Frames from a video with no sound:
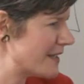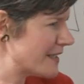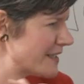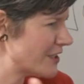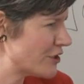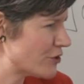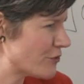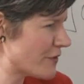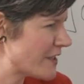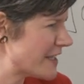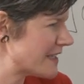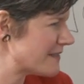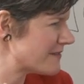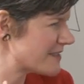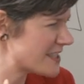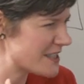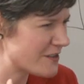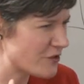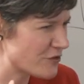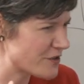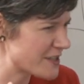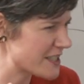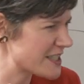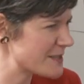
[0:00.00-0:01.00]
you know, they,
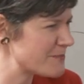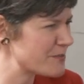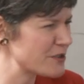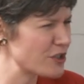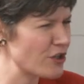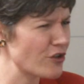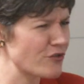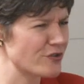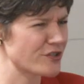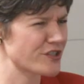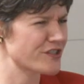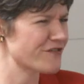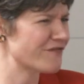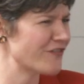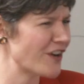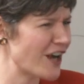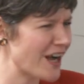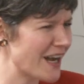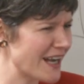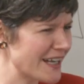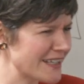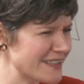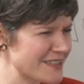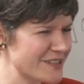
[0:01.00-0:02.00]
there's a spill, there's
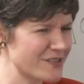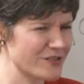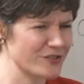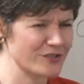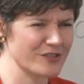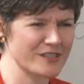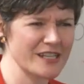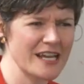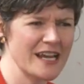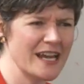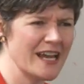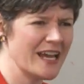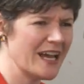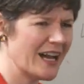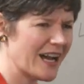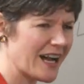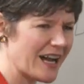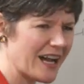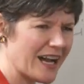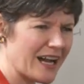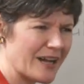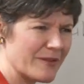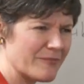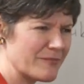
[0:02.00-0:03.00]
fines, there's
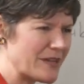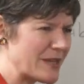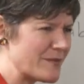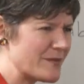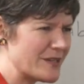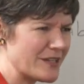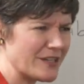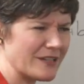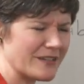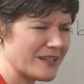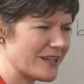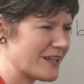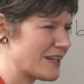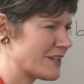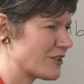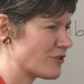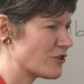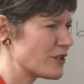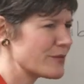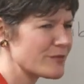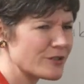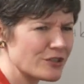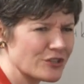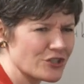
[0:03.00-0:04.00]
uh, maybe uh,
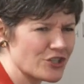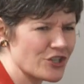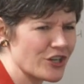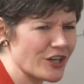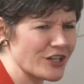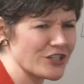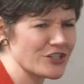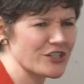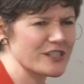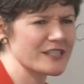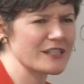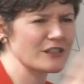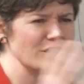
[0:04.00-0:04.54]
criminal charges.